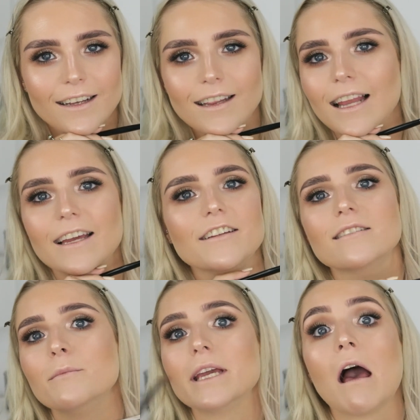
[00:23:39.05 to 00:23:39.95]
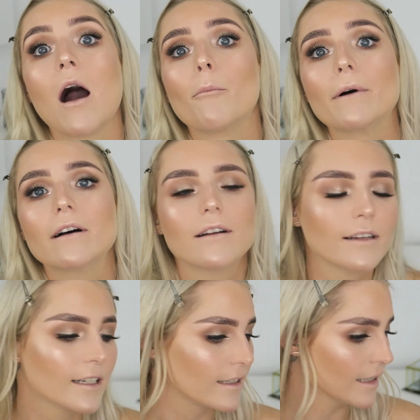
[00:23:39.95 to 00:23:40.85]
Glaze me up.
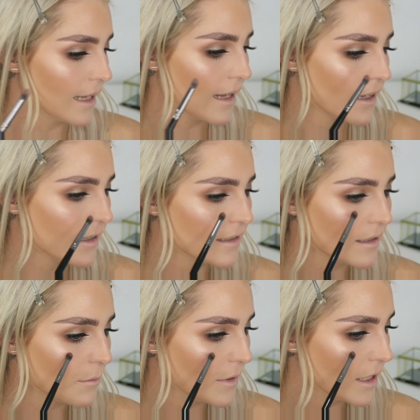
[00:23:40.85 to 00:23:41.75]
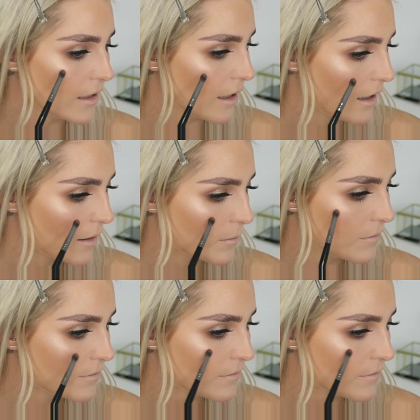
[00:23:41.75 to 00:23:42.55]
Glaze me up.